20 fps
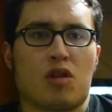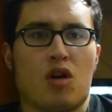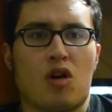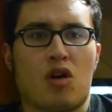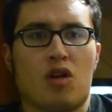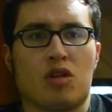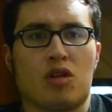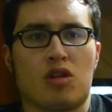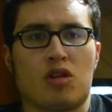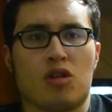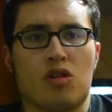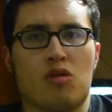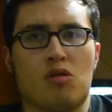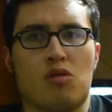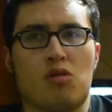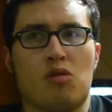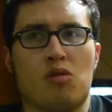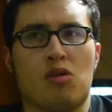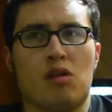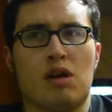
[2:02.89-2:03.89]

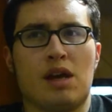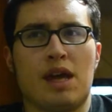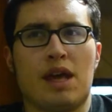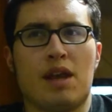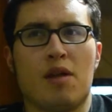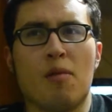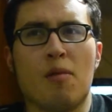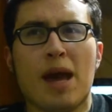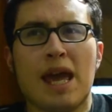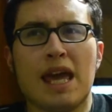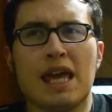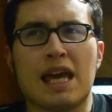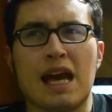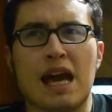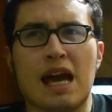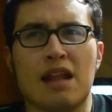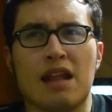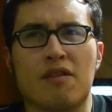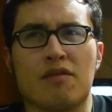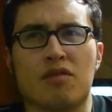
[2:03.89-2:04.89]
also, in a way,
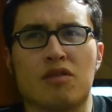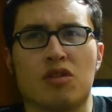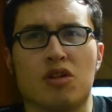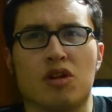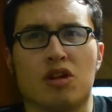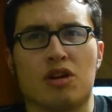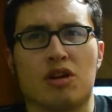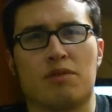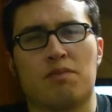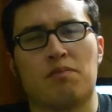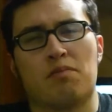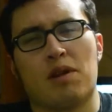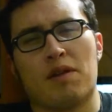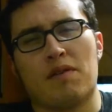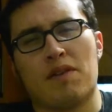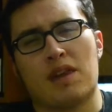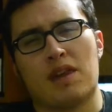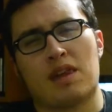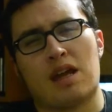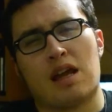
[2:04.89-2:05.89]
kind of the
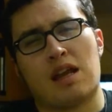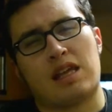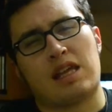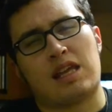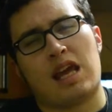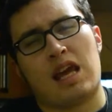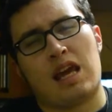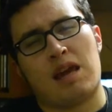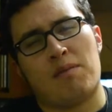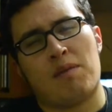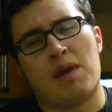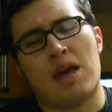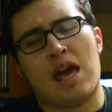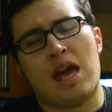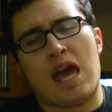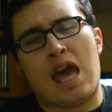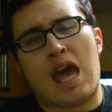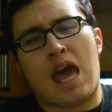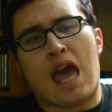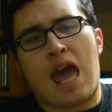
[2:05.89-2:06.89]
previous Sonic game.
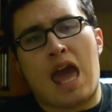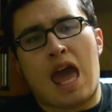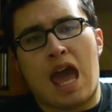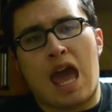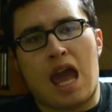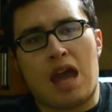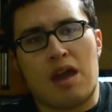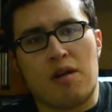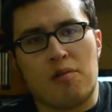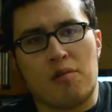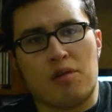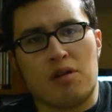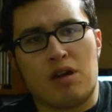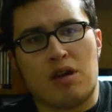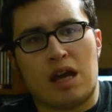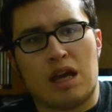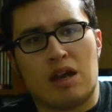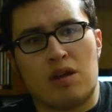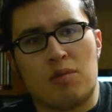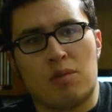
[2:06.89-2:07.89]
It
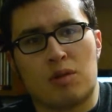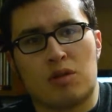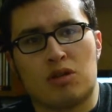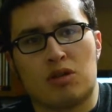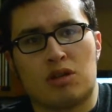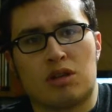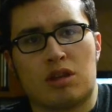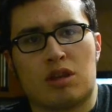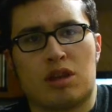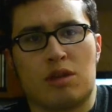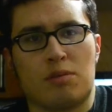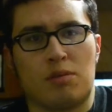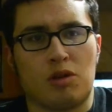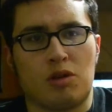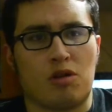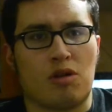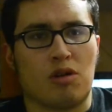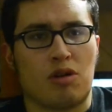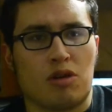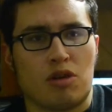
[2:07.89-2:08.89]
almost looked
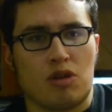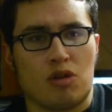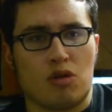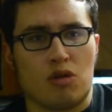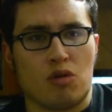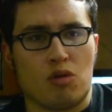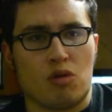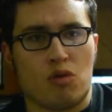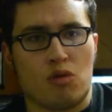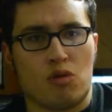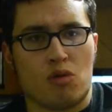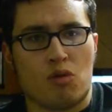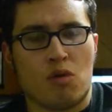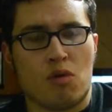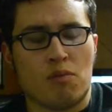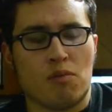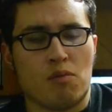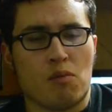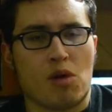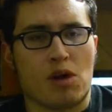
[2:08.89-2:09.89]
similar to
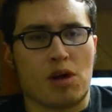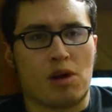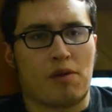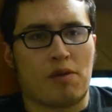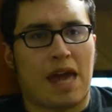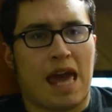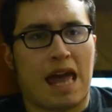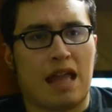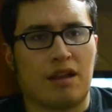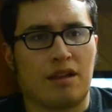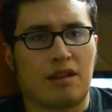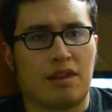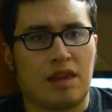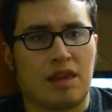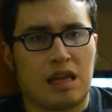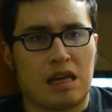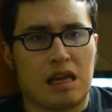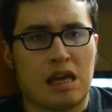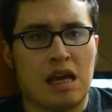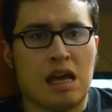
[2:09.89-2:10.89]
Mario
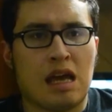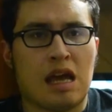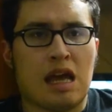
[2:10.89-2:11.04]
Galaxy.